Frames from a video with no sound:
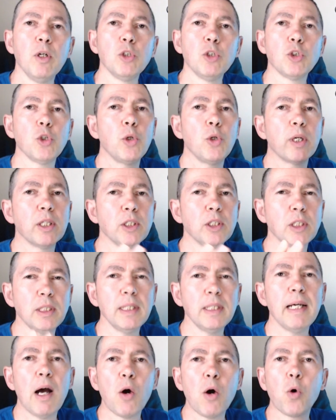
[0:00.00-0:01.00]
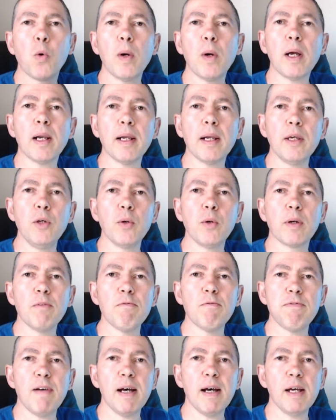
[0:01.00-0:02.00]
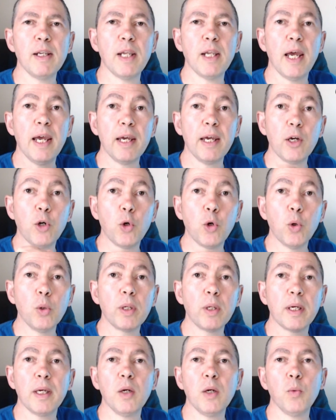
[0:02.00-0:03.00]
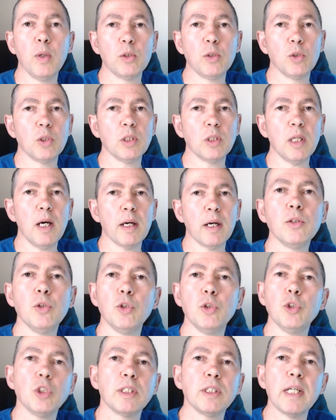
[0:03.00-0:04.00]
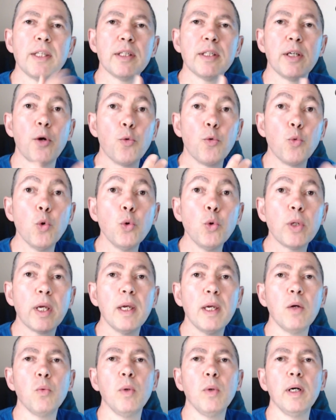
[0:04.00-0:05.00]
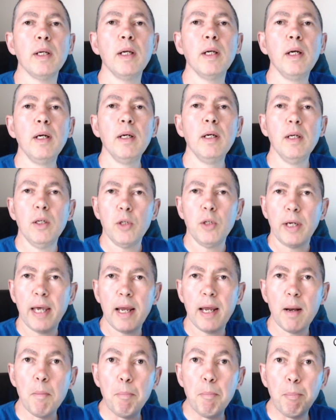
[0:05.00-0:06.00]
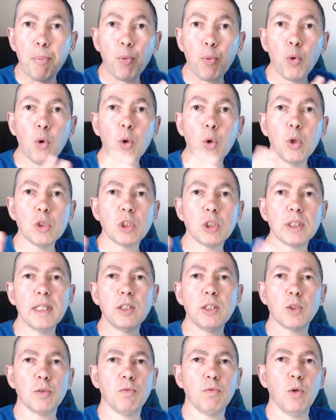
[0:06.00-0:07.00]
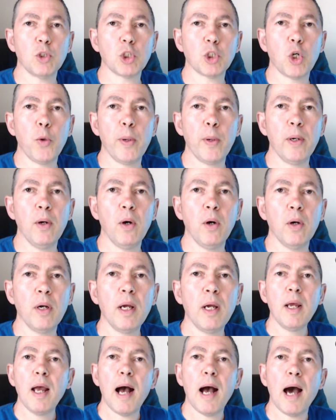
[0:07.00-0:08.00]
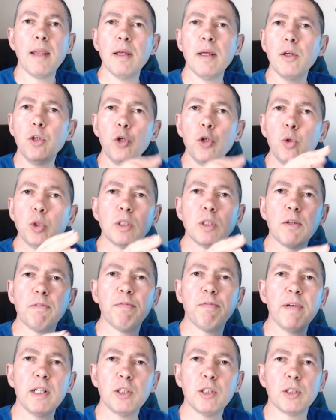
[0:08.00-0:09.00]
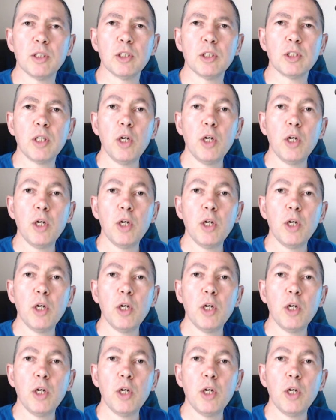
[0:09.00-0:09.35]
So you can see how quickly you can find a good keyword to target. You just entered a root keyword, get a broad sense of what's going on, and then use the filters